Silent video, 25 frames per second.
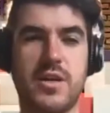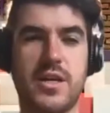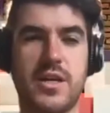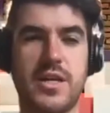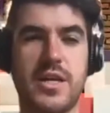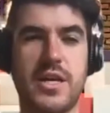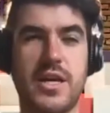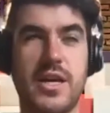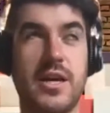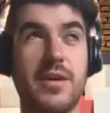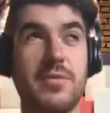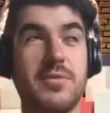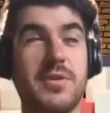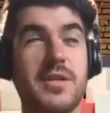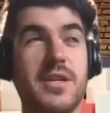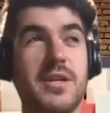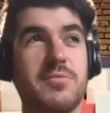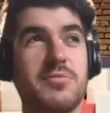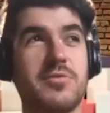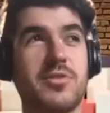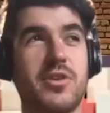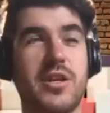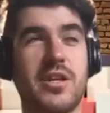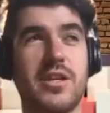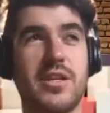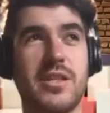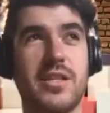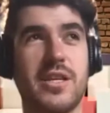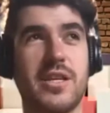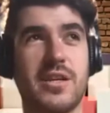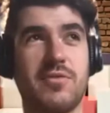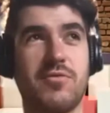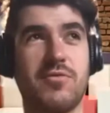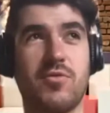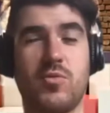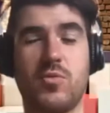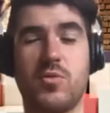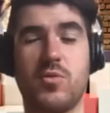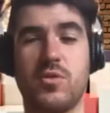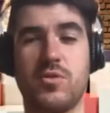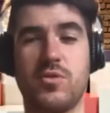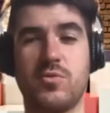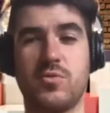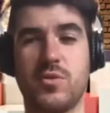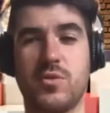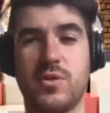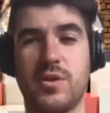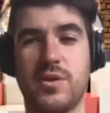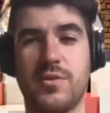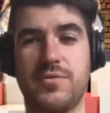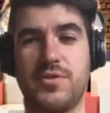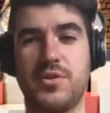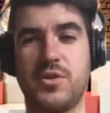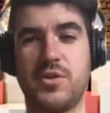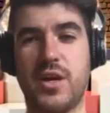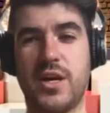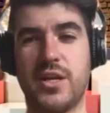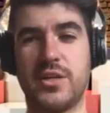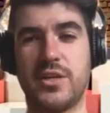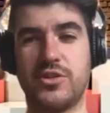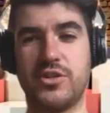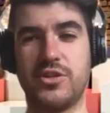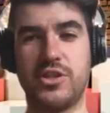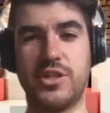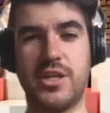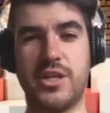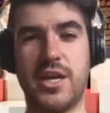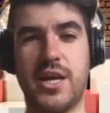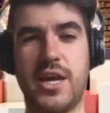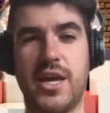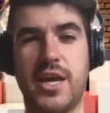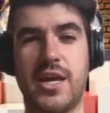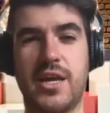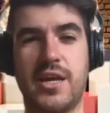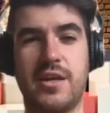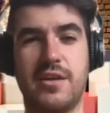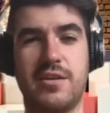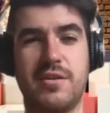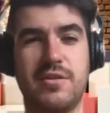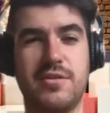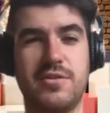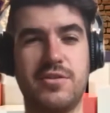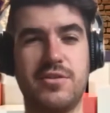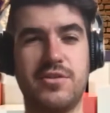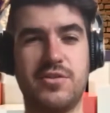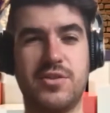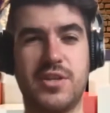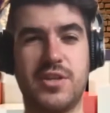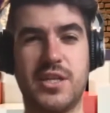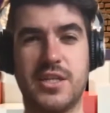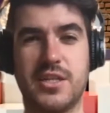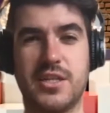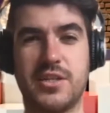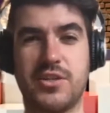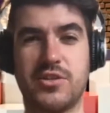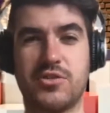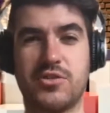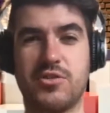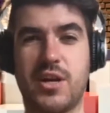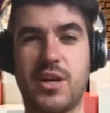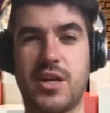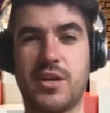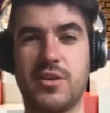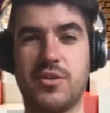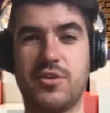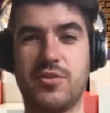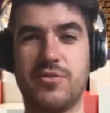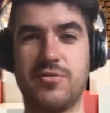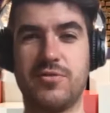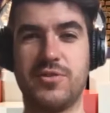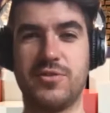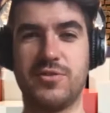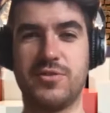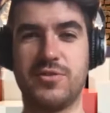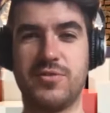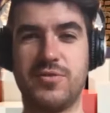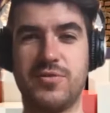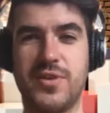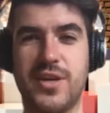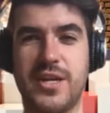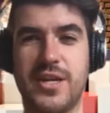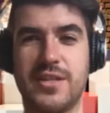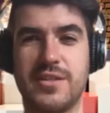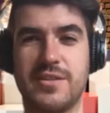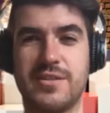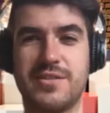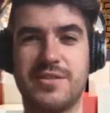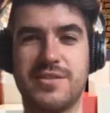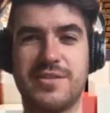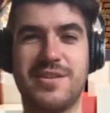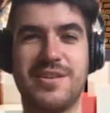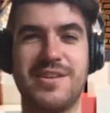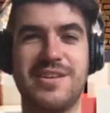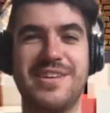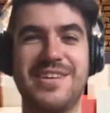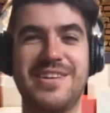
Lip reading: Yeah. I mean, I'm trying to think of a world where if you had GA, you needed to track all of those events.